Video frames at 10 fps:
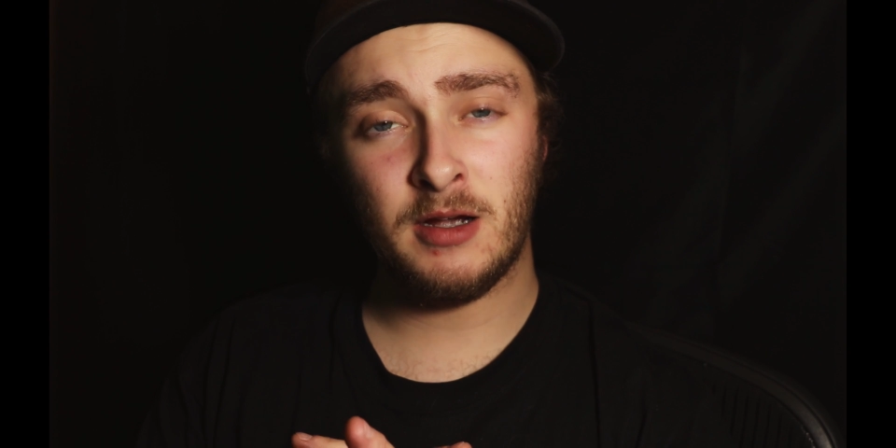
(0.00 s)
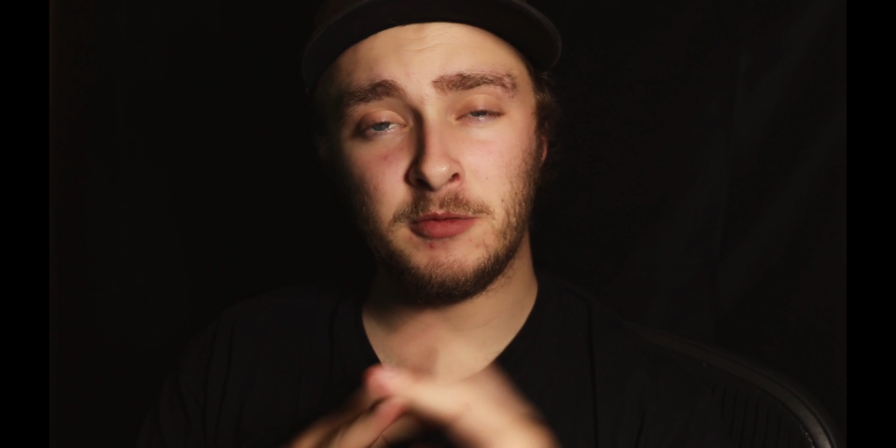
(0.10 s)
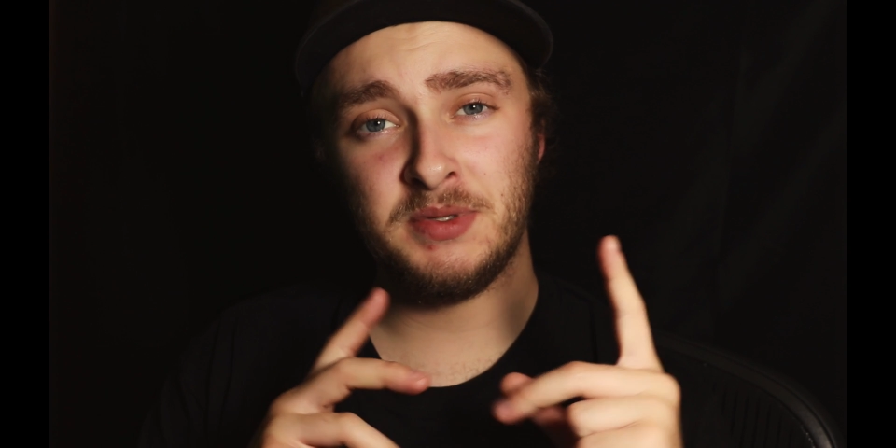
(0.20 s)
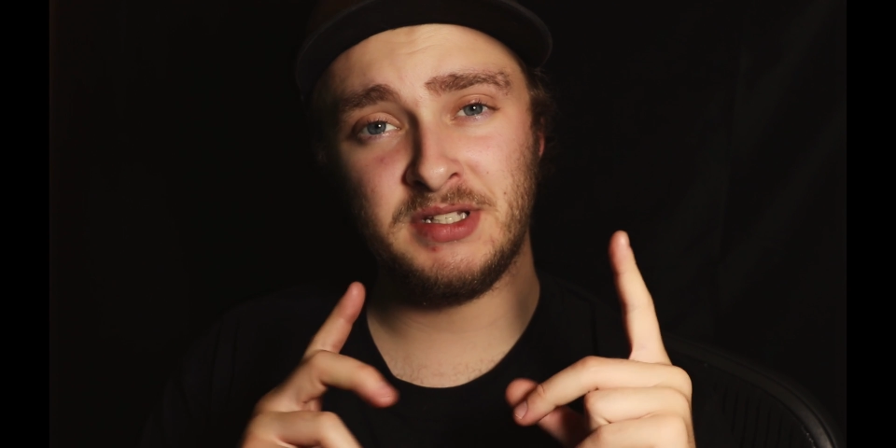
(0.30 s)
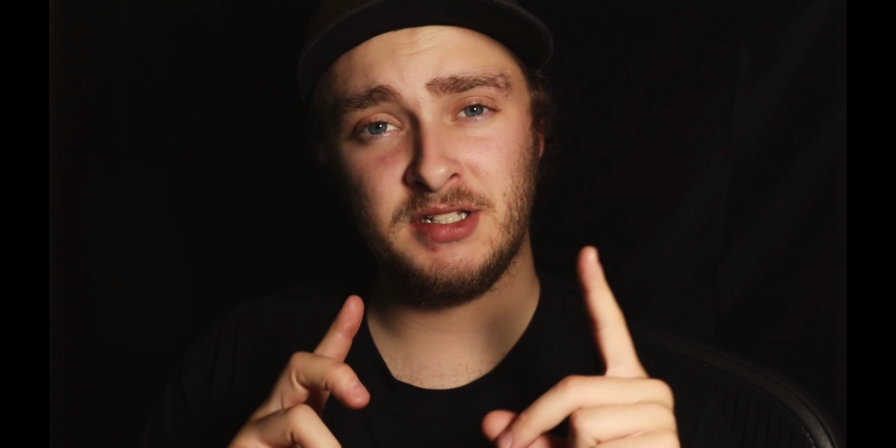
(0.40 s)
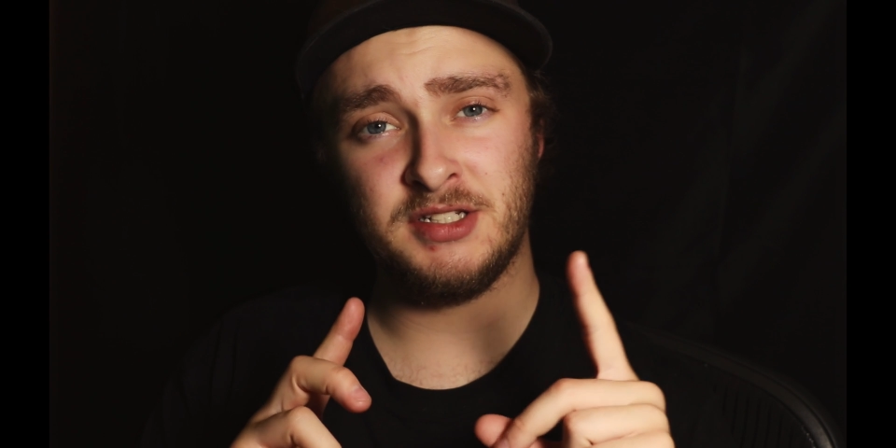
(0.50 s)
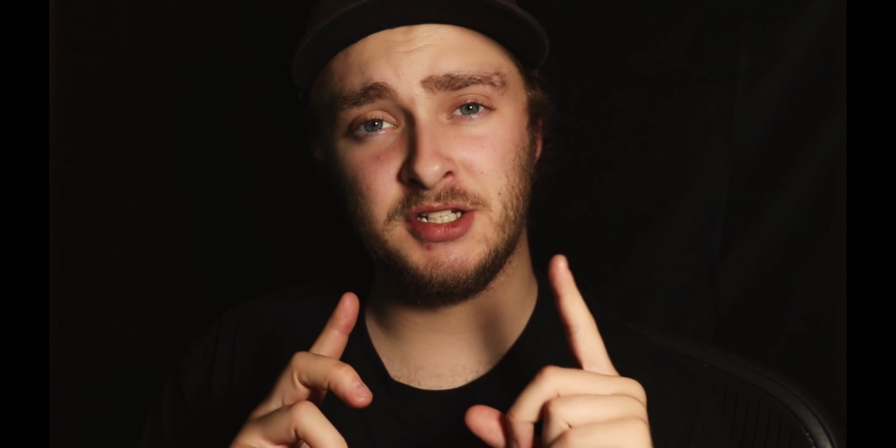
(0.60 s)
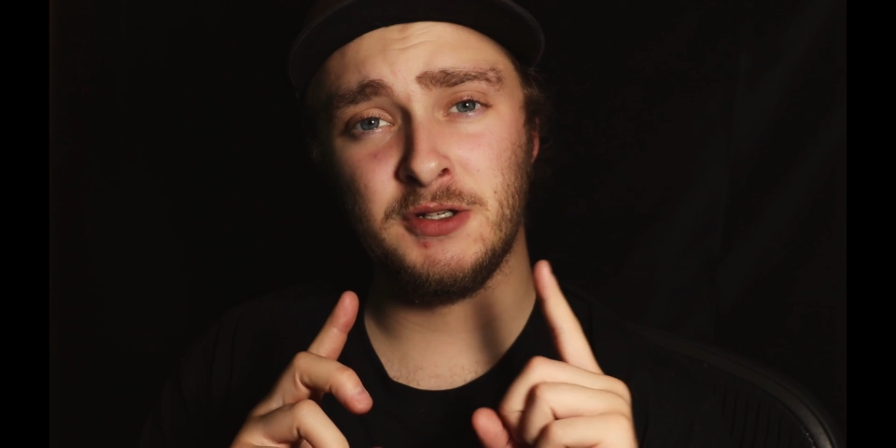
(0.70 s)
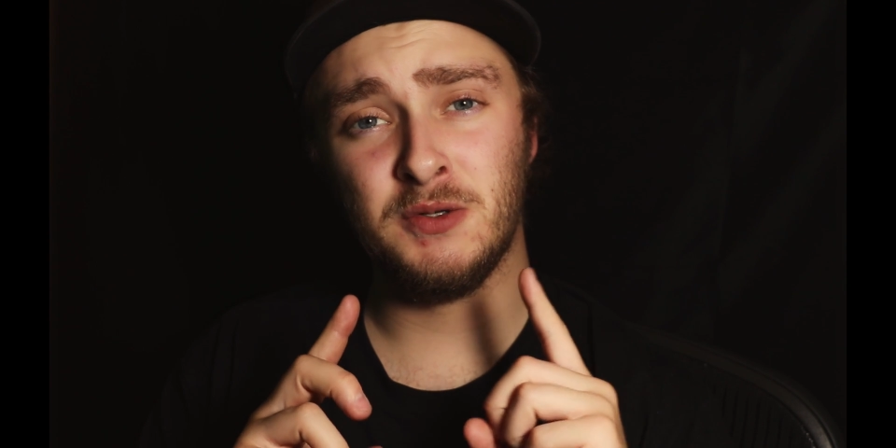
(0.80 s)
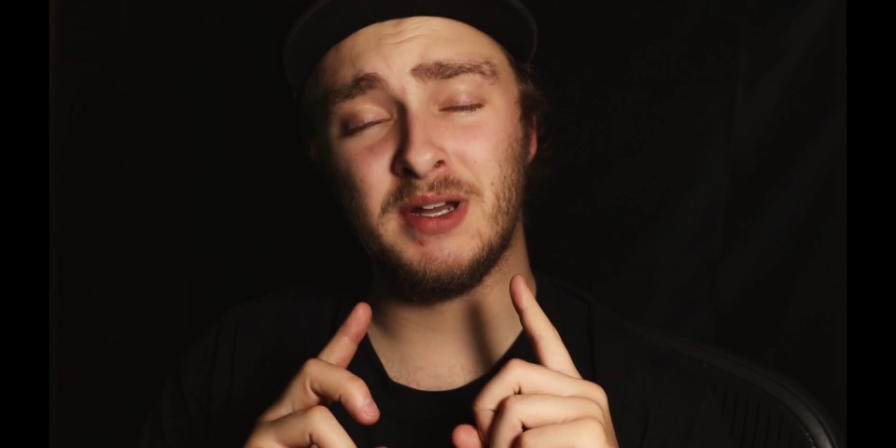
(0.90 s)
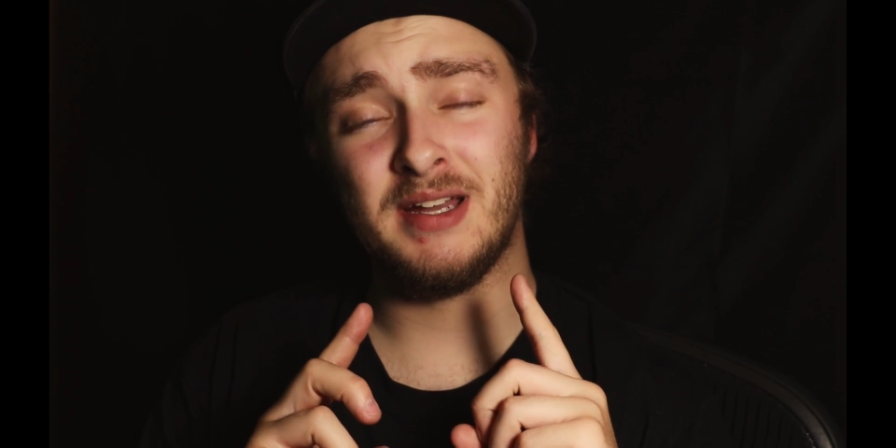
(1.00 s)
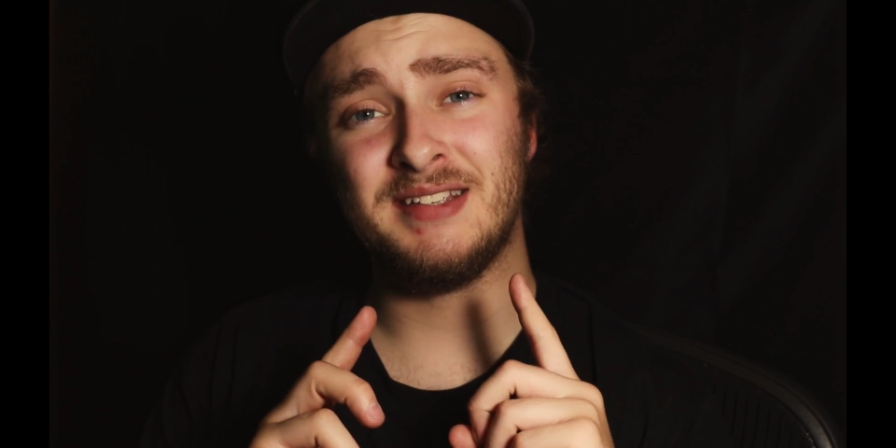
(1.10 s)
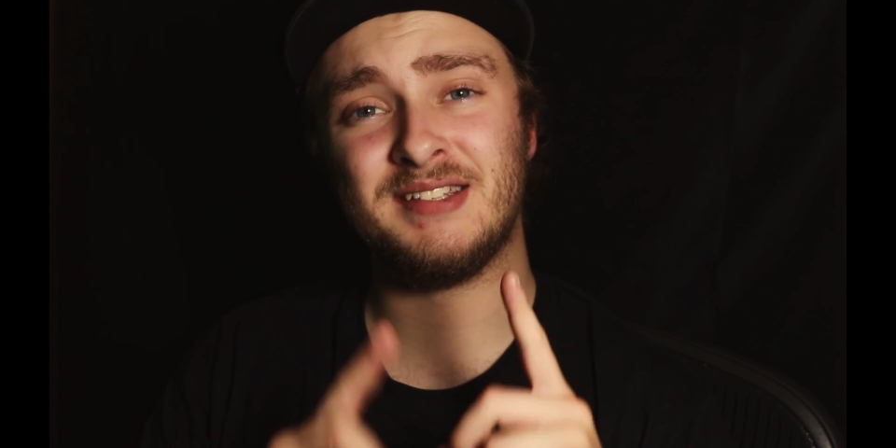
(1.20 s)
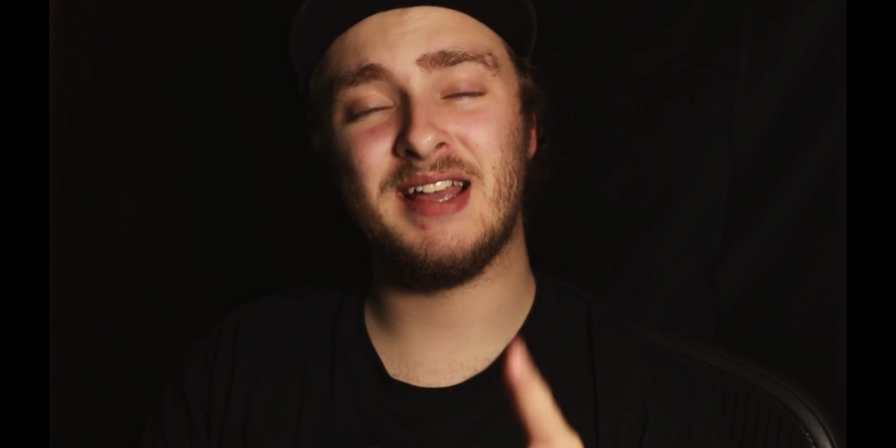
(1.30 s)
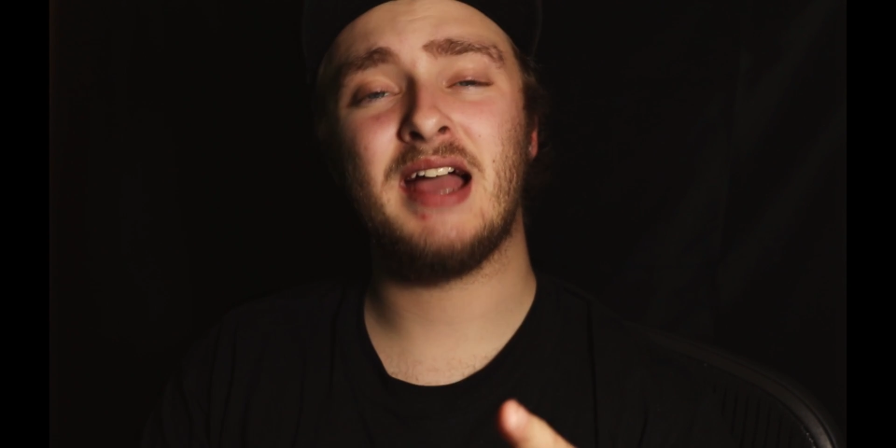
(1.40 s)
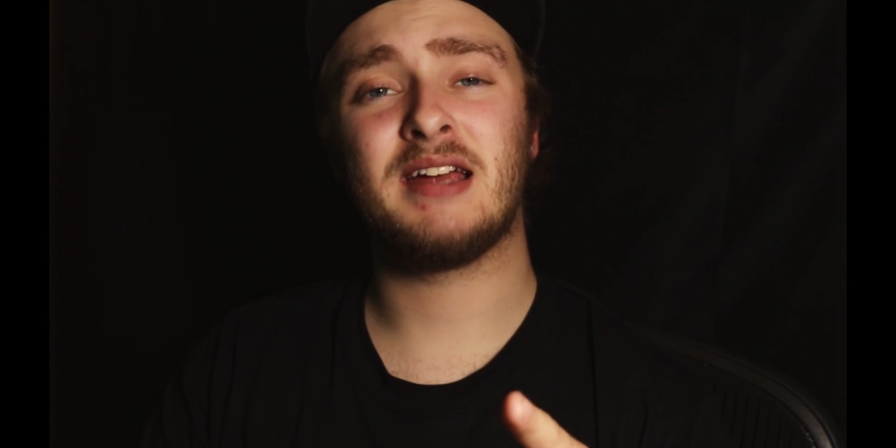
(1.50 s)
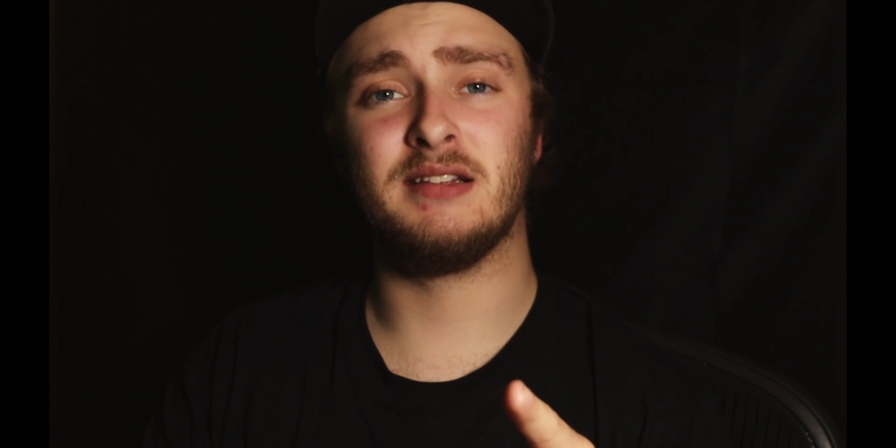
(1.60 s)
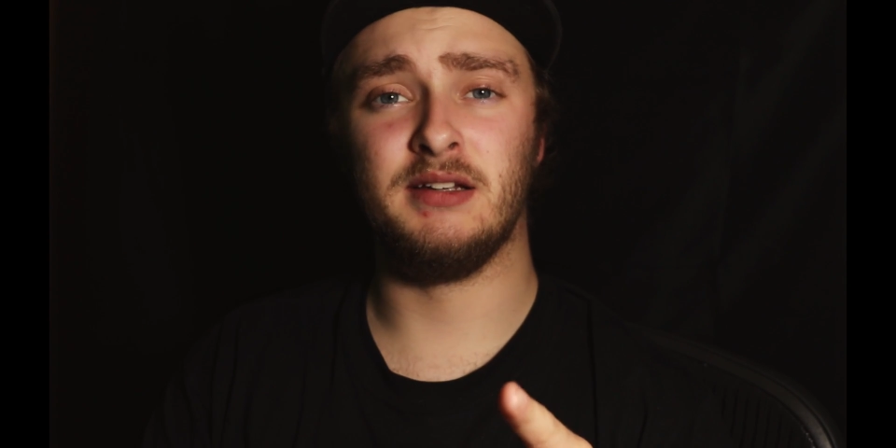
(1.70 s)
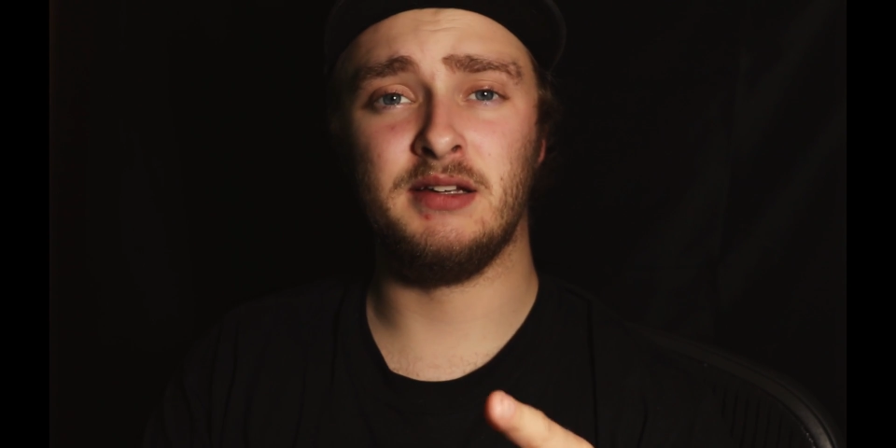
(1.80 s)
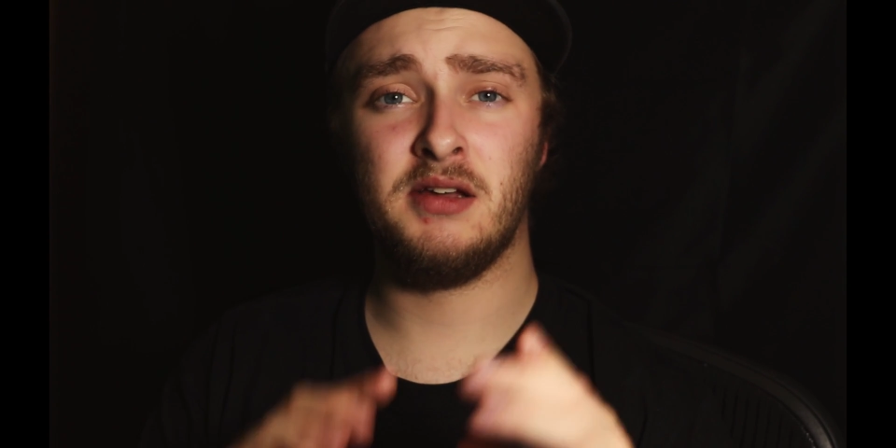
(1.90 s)
I'm going to be teaching you
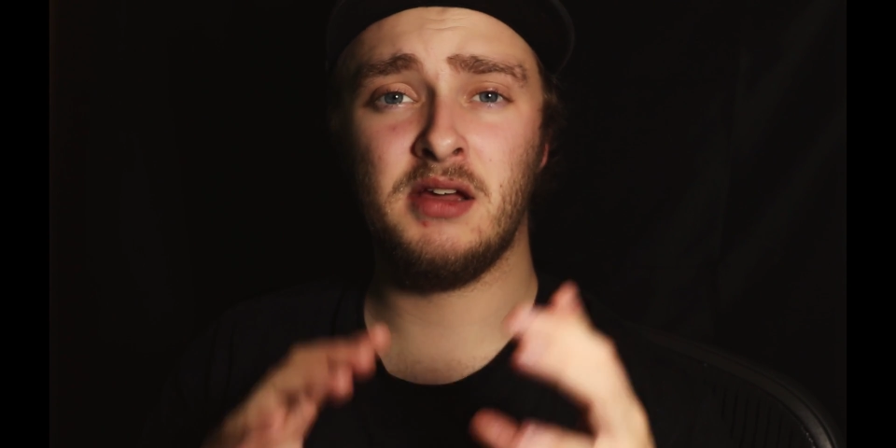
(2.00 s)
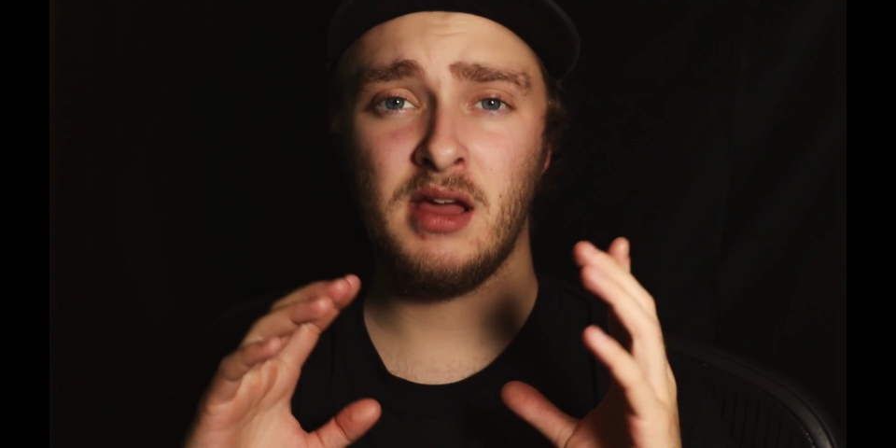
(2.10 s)
exactly